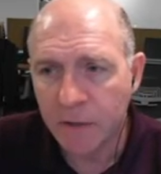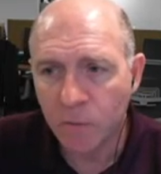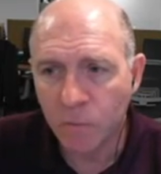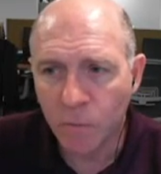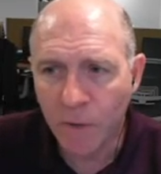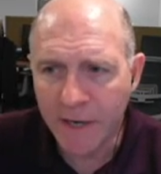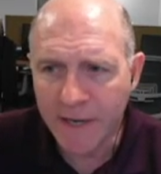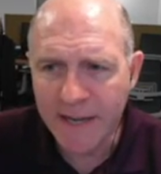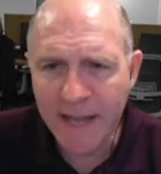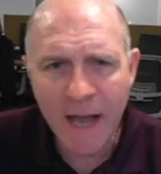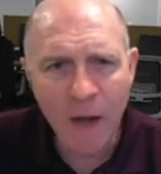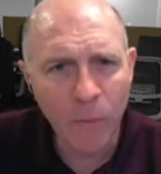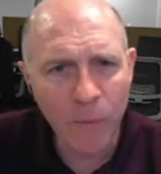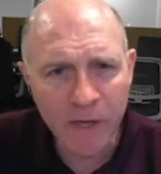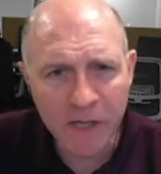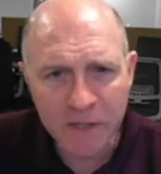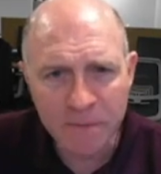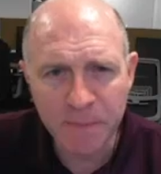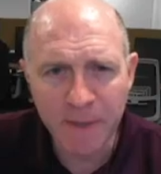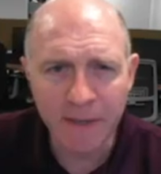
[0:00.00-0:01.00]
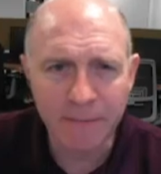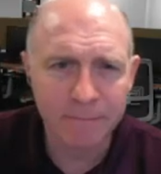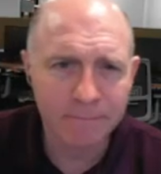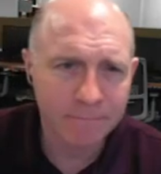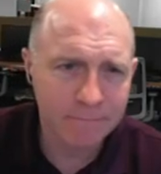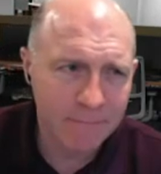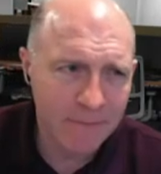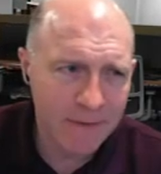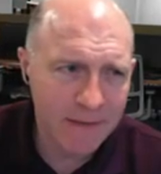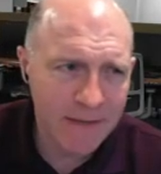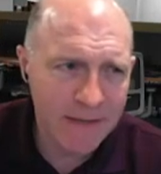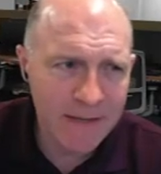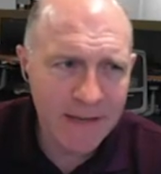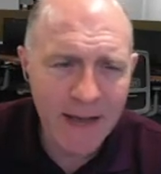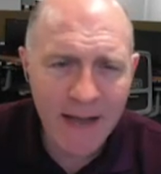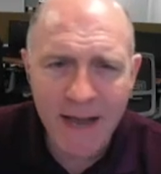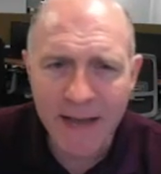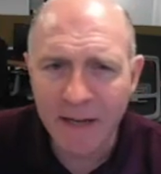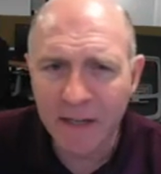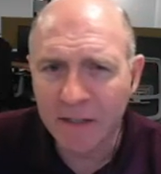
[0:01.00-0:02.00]
Right now we expect
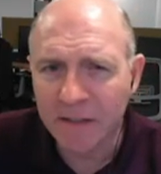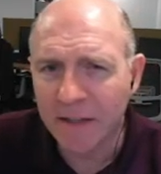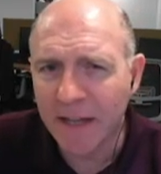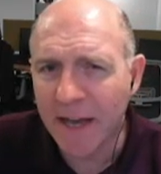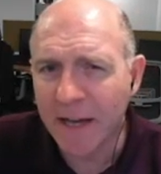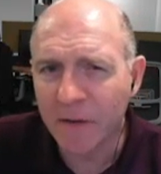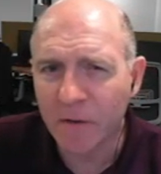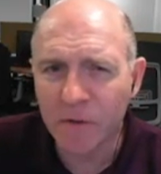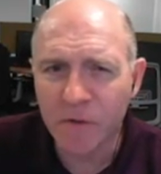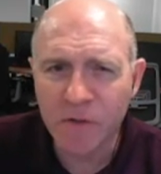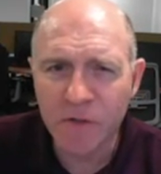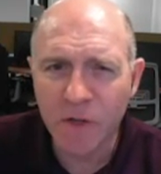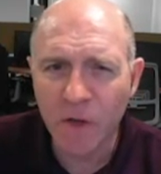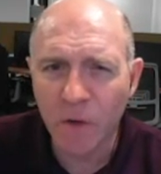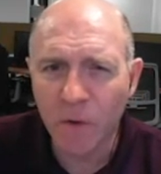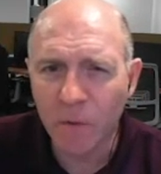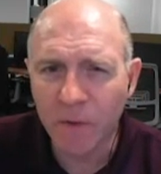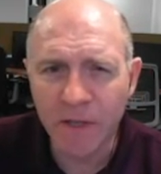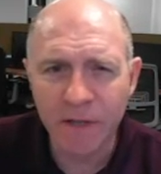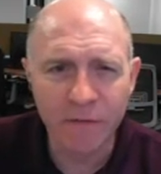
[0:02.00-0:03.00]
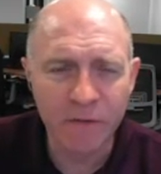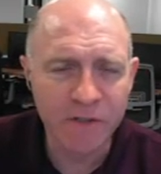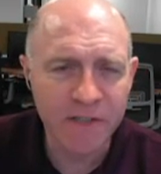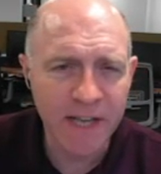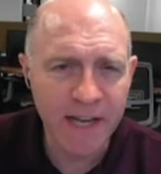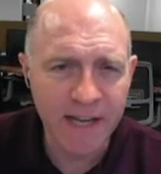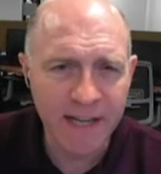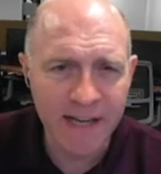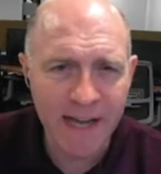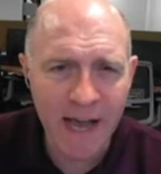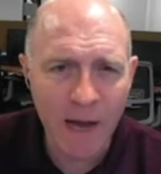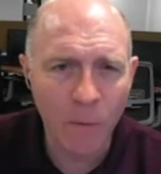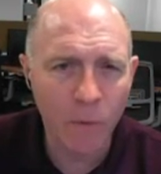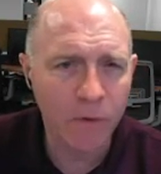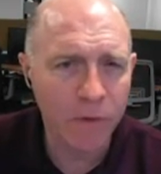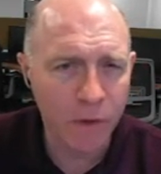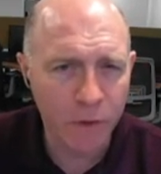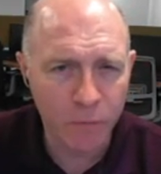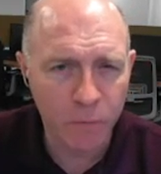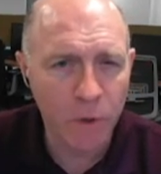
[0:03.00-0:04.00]
9 o'clock or so, give or take an
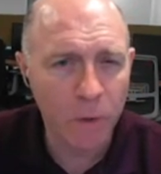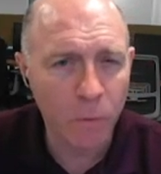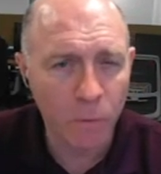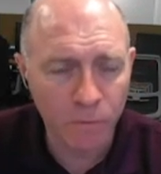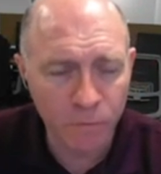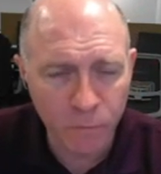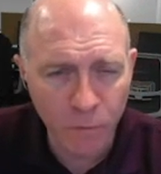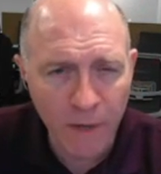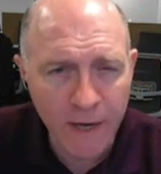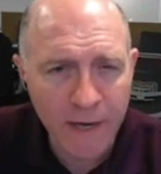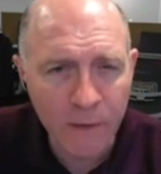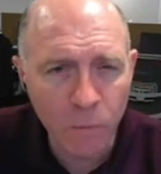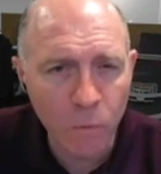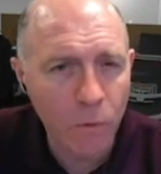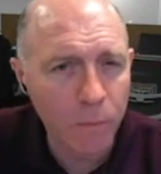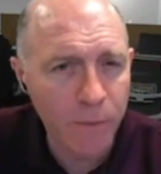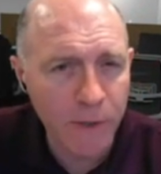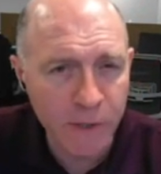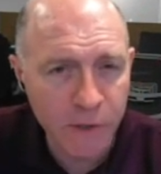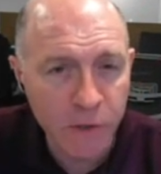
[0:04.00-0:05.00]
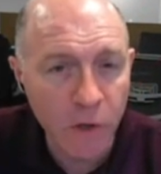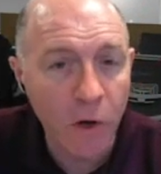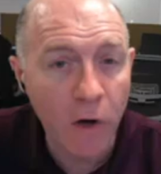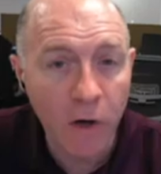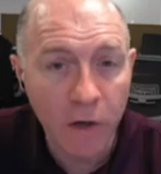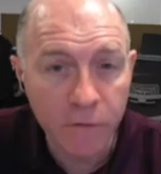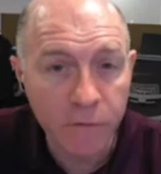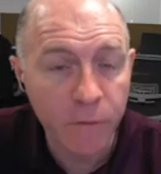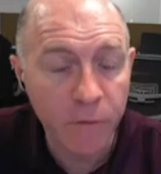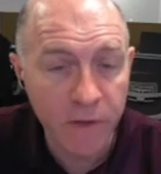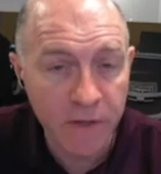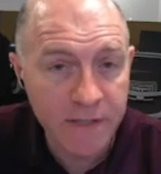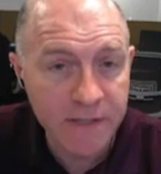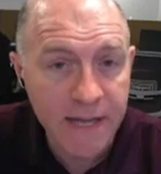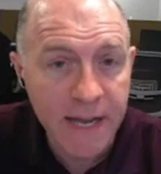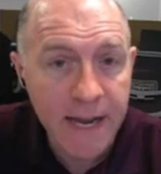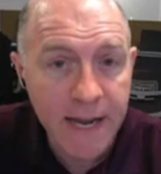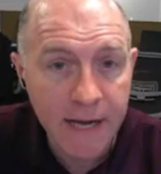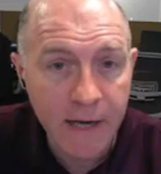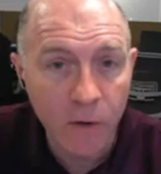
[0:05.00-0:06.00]
hour, the threat of rain will be gone for the
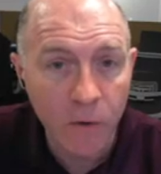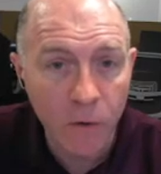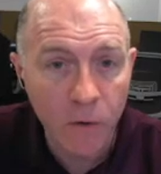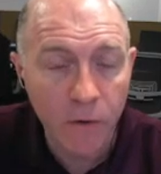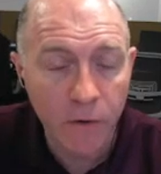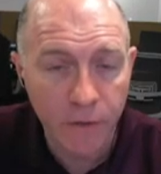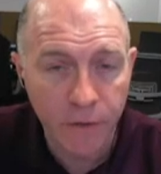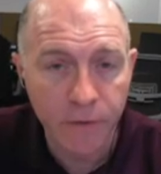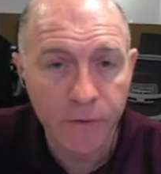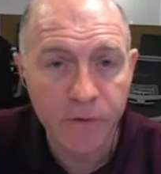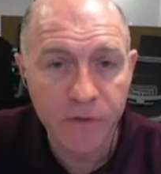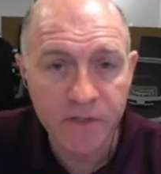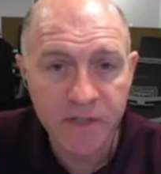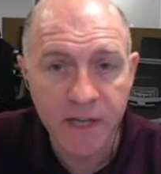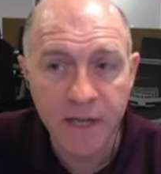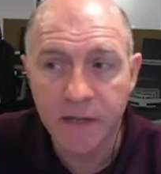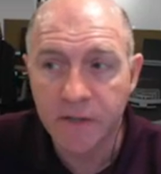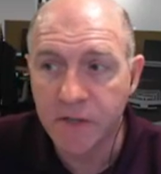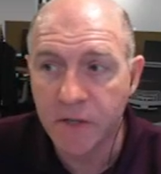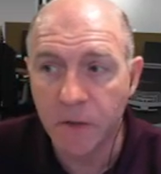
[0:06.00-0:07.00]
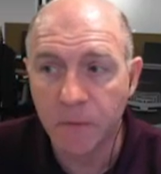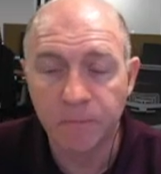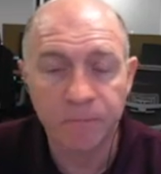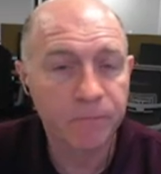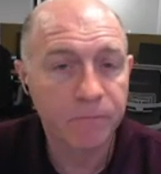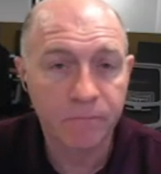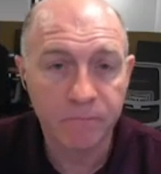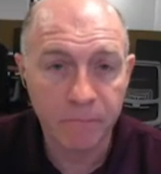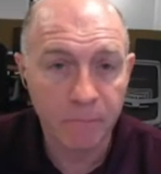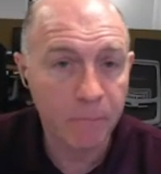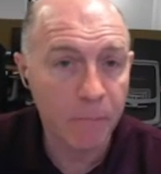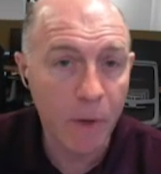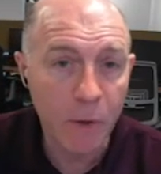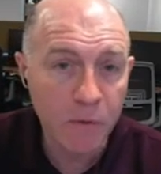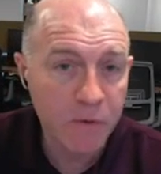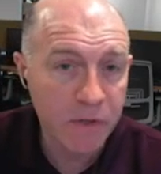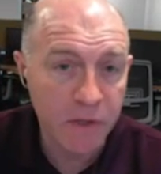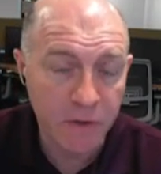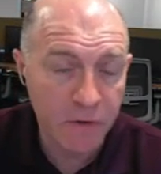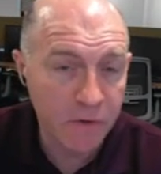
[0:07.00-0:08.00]
day on Thursday. So
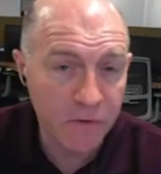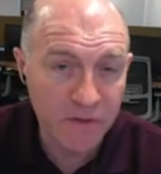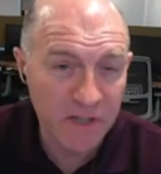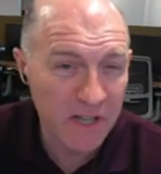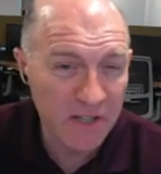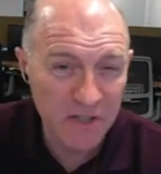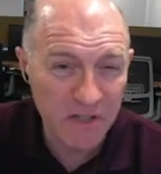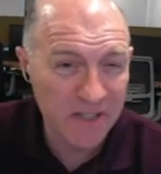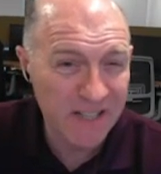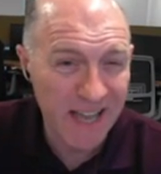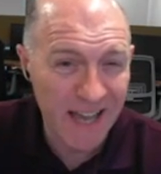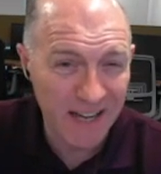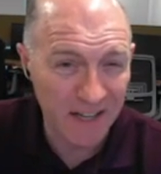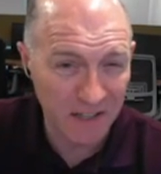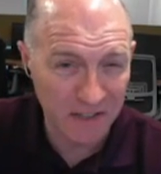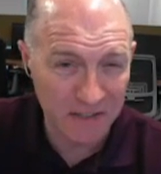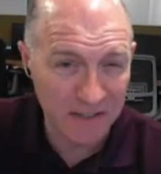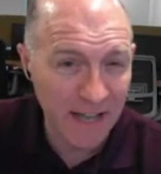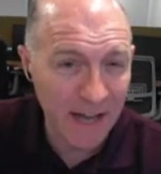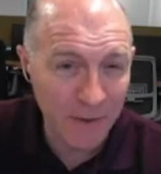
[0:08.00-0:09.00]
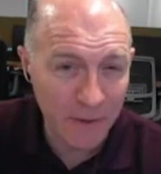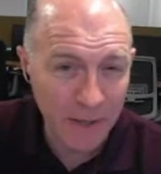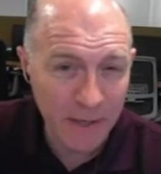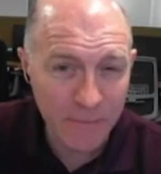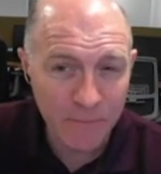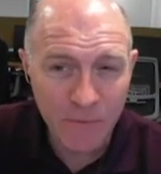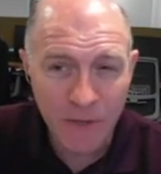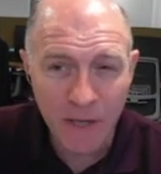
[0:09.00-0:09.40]
most of Thursday is just kind of cloudy.